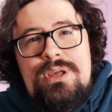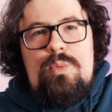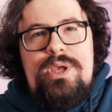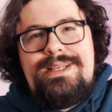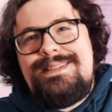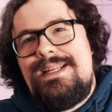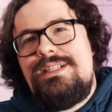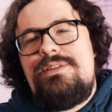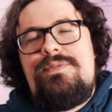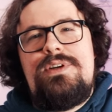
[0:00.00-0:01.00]
We extend
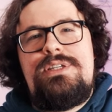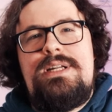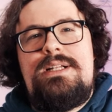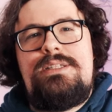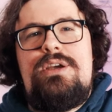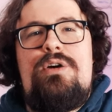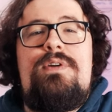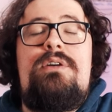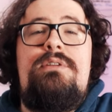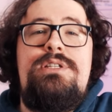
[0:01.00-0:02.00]
the functionality of
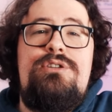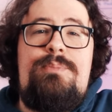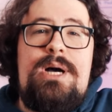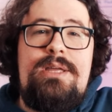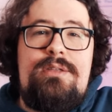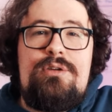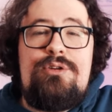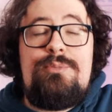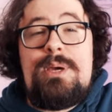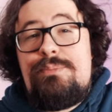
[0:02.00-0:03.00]
our original Python
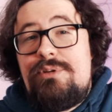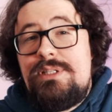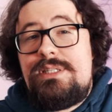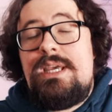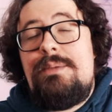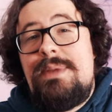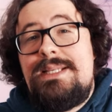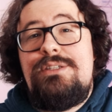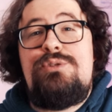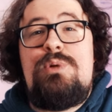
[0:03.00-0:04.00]
code by printing a
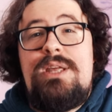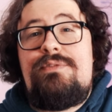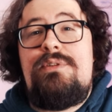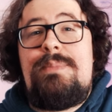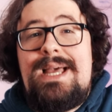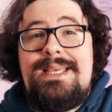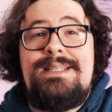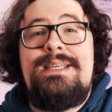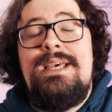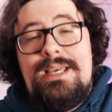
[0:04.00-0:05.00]
message whenever a
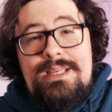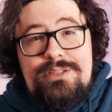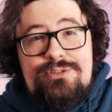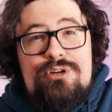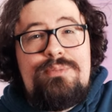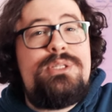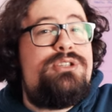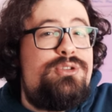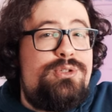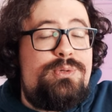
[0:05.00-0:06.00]
packet is dropped
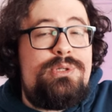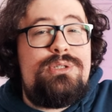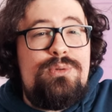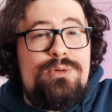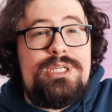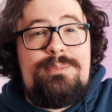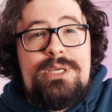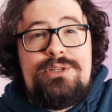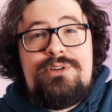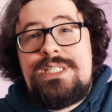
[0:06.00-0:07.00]
due to a source IP
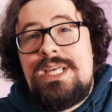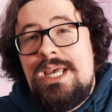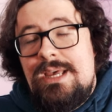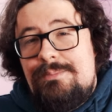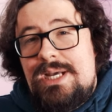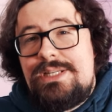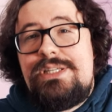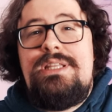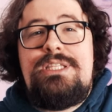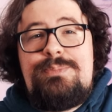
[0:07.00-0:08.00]
address
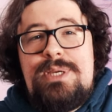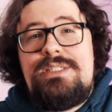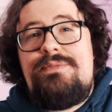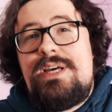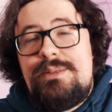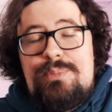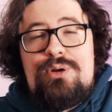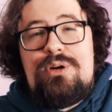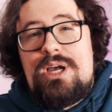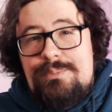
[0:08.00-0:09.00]
matching the specified
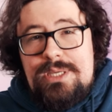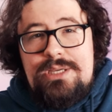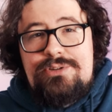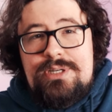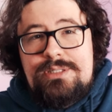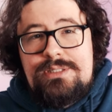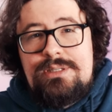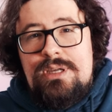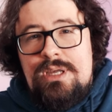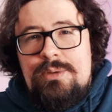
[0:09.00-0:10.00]
block IP address.
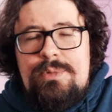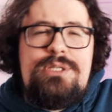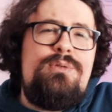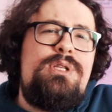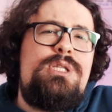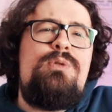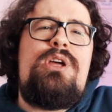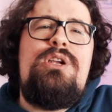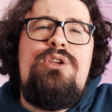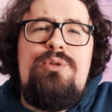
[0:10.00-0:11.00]
We do this with
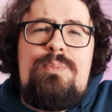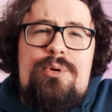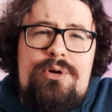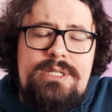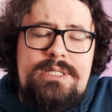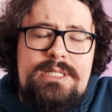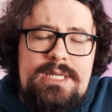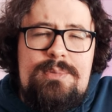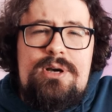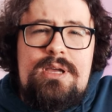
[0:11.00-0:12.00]
our new print
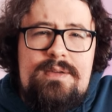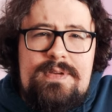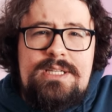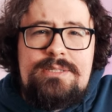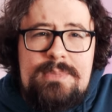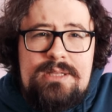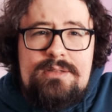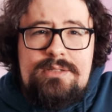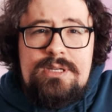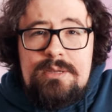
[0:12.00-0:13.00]
debug event
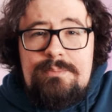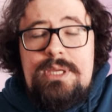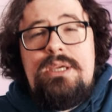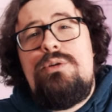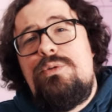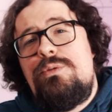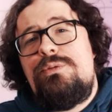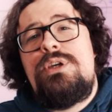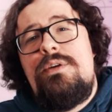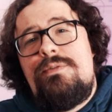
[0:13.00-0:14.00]
method, being
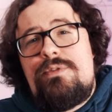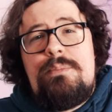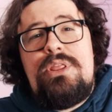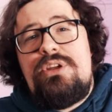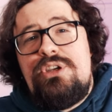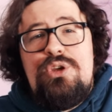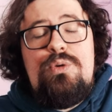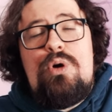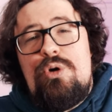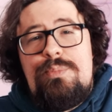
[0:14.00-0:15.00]
called from the
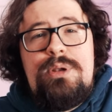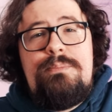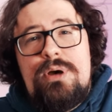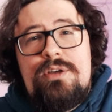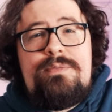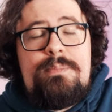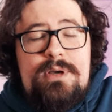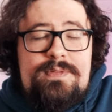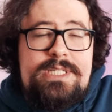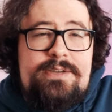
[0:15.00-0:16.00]
new open perf
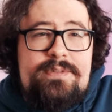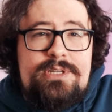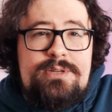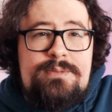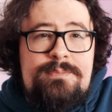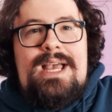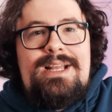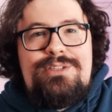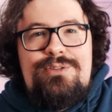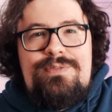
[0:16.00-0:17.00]
buffer definition.
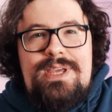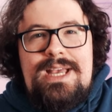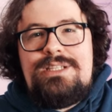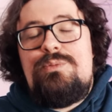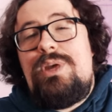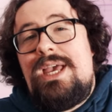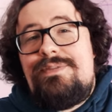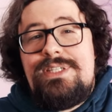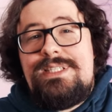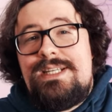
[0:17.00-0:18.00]
And don't forget, we have
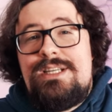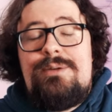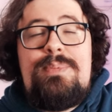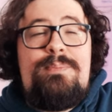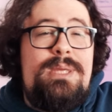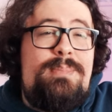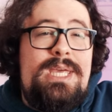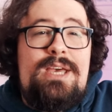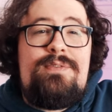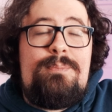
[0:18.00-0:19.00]
to set up
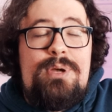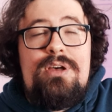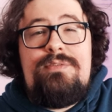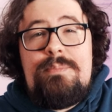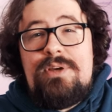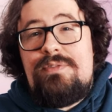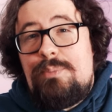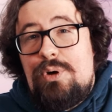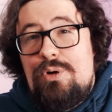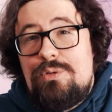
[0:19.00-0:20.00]
BPF perf buffer
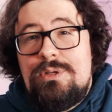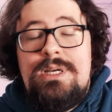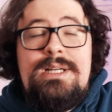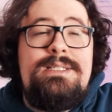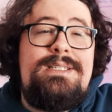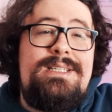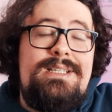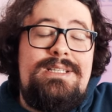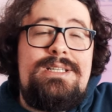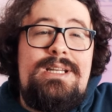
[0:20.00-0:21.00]
poll to
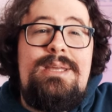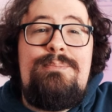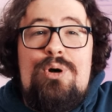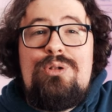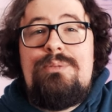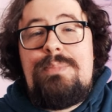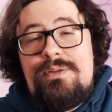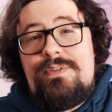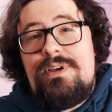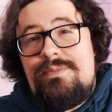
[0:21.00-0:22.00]
diligently poll
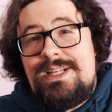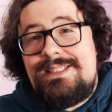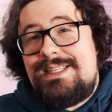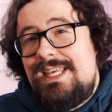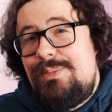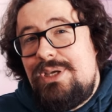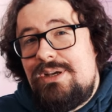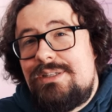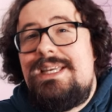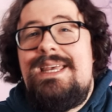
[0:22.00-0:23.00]
buffer events, keeping
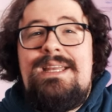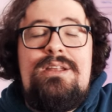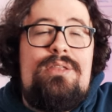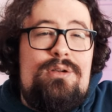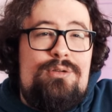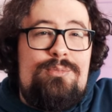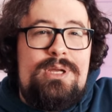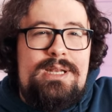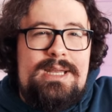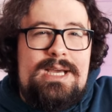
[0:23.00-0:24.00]
us in the loop
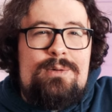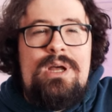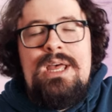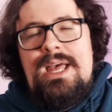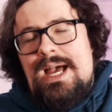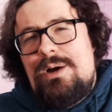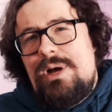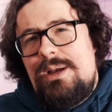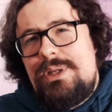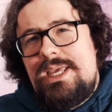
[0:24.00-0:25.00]
now. Our
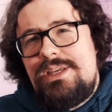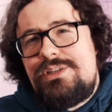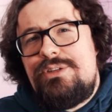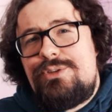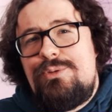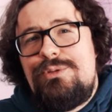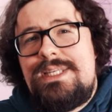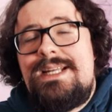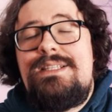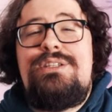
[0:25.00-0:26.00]
application is all
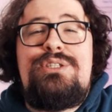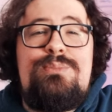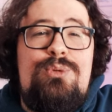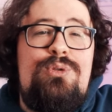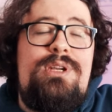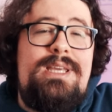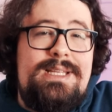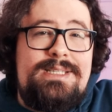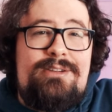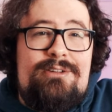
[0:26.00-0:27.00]
set to smoothly
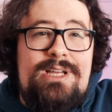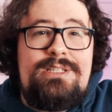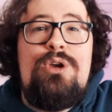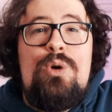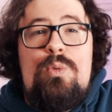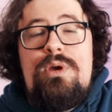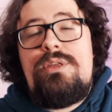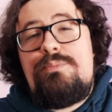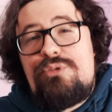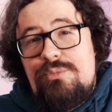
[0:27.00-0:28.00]
integrate
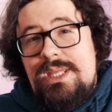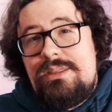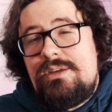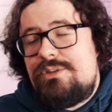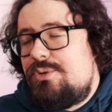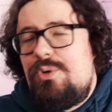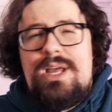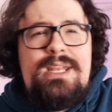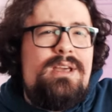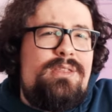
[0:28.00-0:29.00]
with Prometheus or
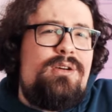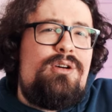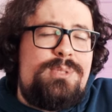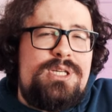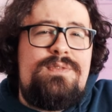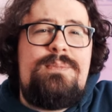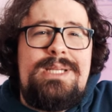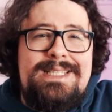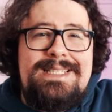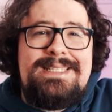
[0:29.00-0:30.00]
any other
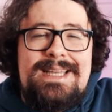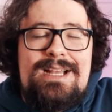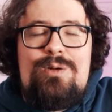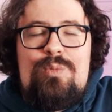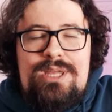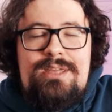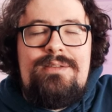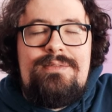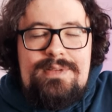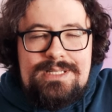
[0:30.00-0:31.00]
observability stack we
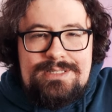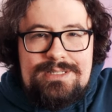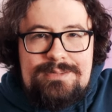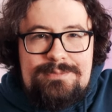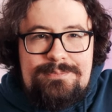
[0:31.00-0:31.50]
fancy.